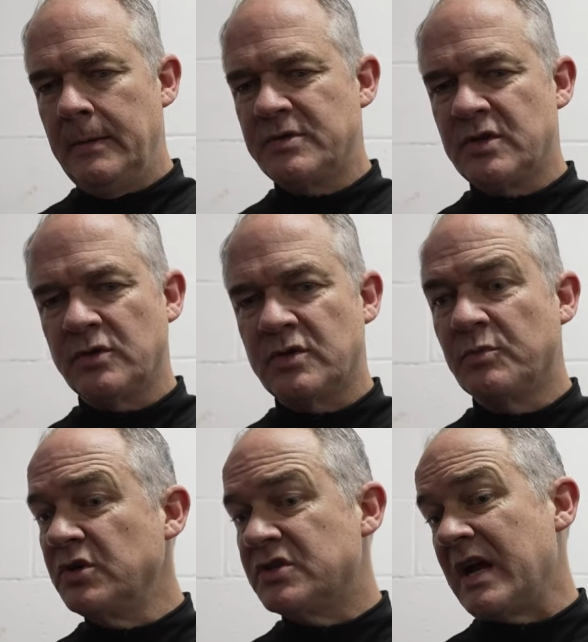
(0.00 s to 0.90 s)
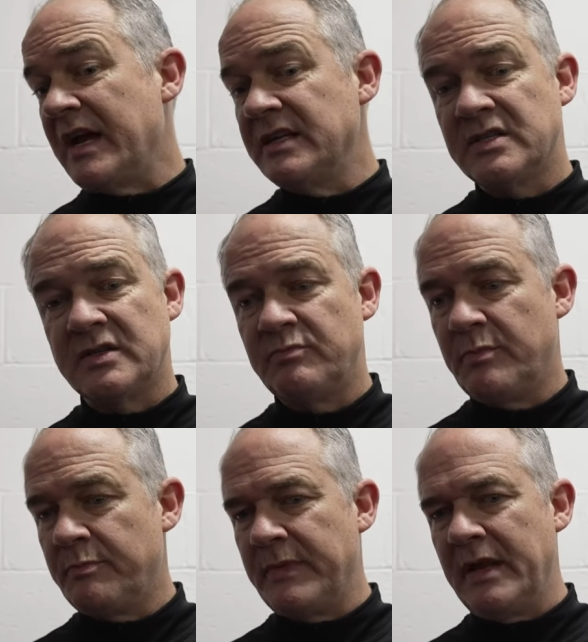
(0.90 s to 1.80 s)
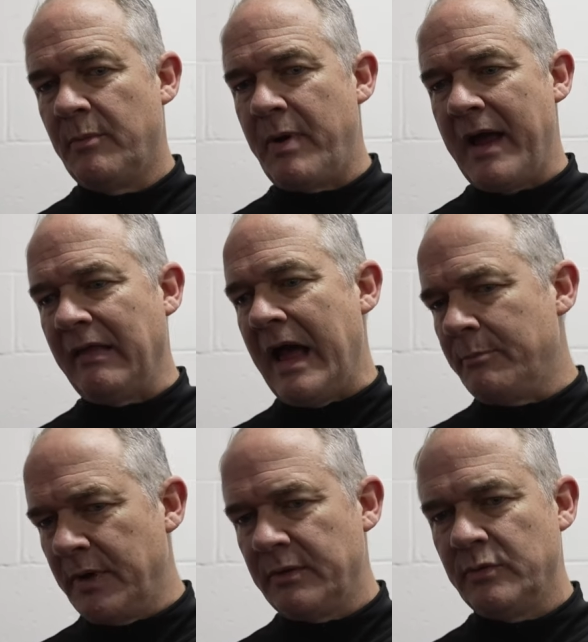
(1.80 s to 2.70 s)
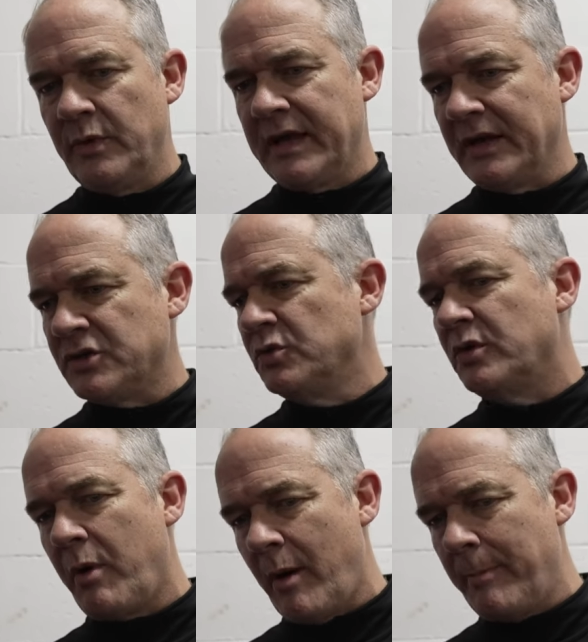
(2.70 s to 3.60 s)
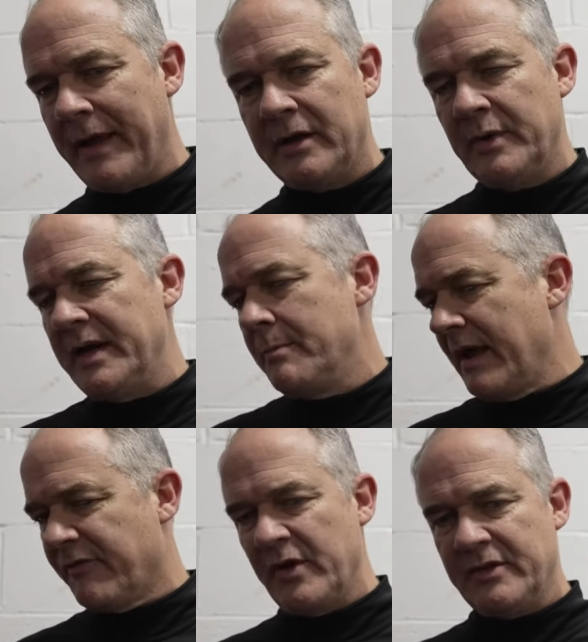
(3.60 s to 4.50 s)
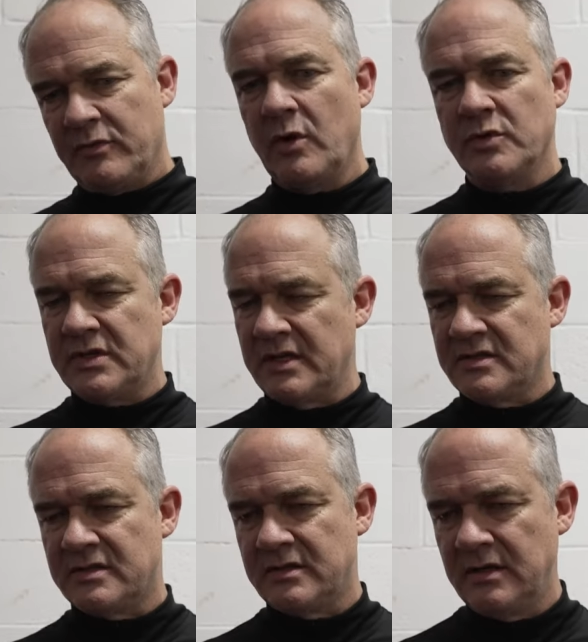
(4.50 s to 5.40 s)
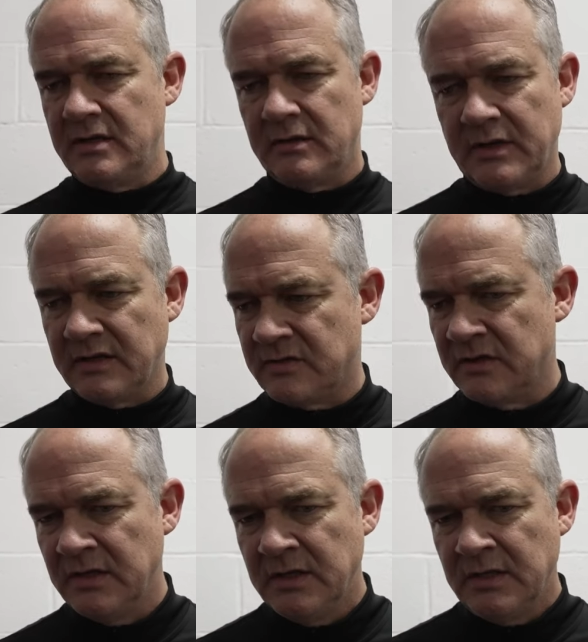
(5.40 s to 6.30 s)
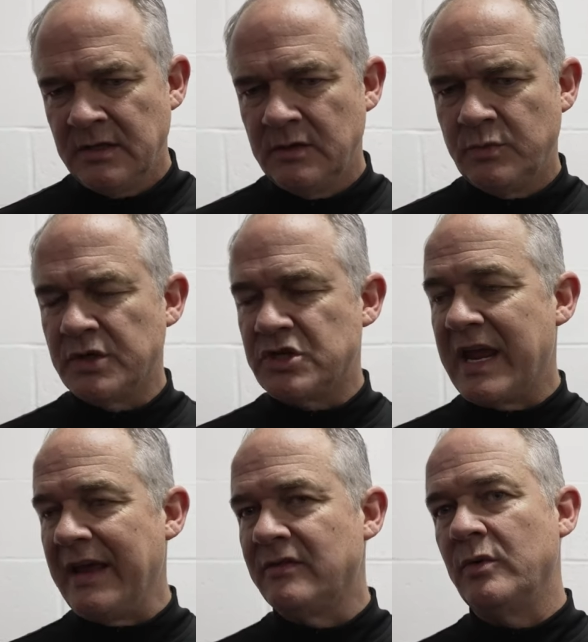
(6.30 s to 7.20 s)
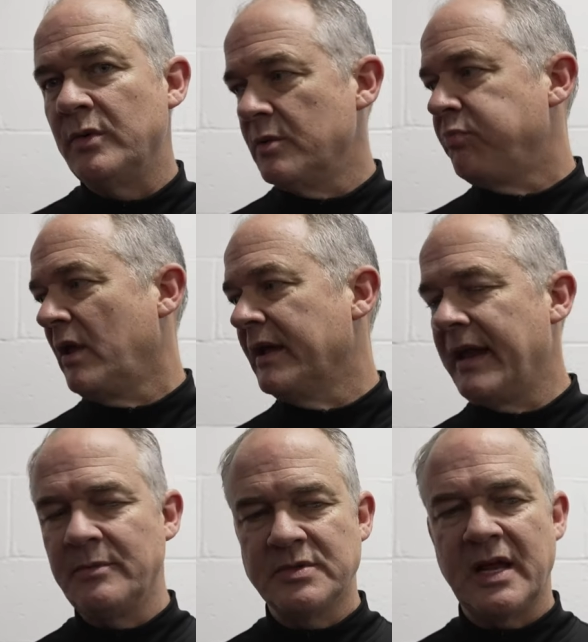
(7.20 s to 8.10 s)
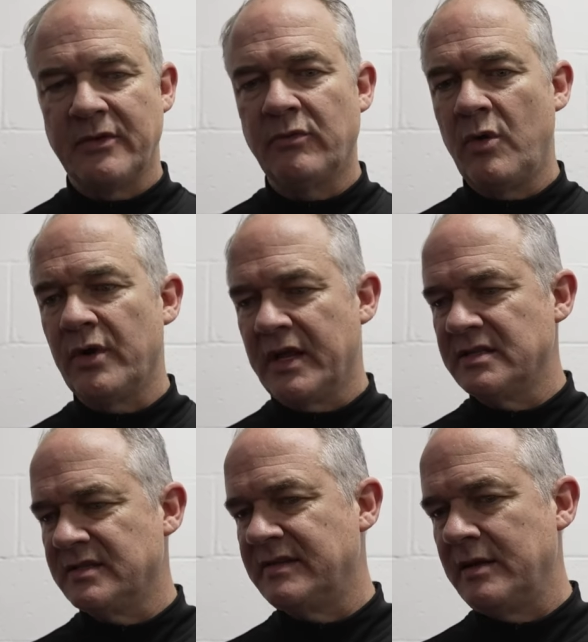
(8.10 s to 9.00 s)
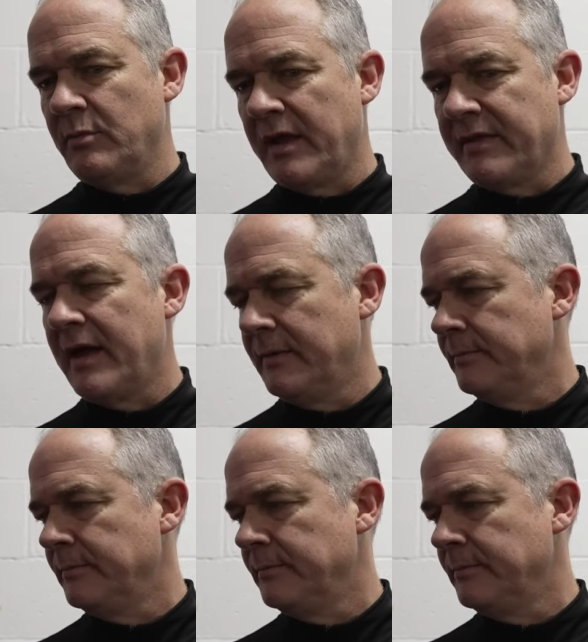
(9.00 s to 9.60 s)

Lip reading: So some good signs, you know, by a lot. But we got to shoot the ball better. We didn't make free throws. That's, you know, that's what you can't do when you play games on the road against a team like that.